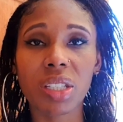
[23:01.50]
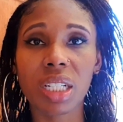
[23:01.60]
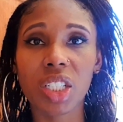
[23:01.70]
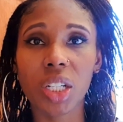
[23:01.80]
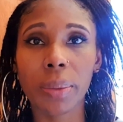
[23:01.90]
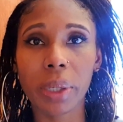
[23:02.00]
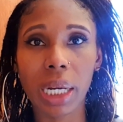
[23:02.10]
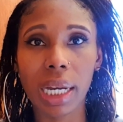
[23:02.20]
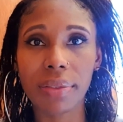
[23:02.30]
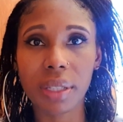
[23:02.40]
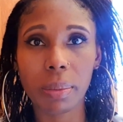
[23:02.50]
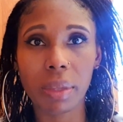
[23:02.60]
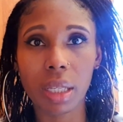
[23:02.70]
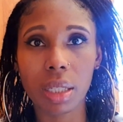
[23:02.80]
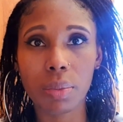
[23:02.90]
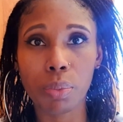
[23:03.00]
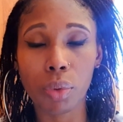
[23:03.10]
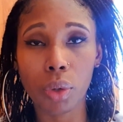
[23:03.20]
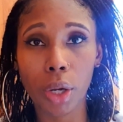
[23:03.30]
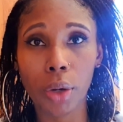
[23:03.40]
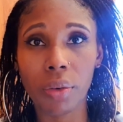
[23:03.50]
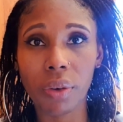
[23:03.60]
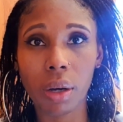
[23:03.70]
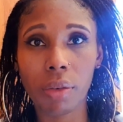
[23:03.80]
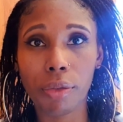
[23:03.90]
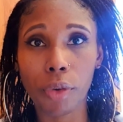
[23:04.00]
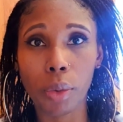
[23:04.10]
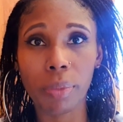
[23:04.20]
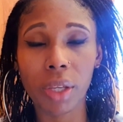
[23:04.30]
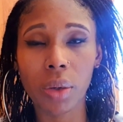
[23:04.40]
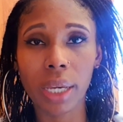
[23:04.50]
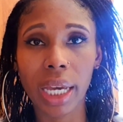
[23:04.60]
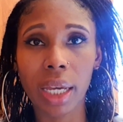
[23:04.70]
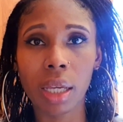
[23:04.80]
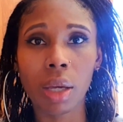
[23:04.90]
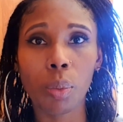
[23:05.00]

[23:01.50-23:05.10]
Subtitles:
initially we were going to have some things brought over from the UK.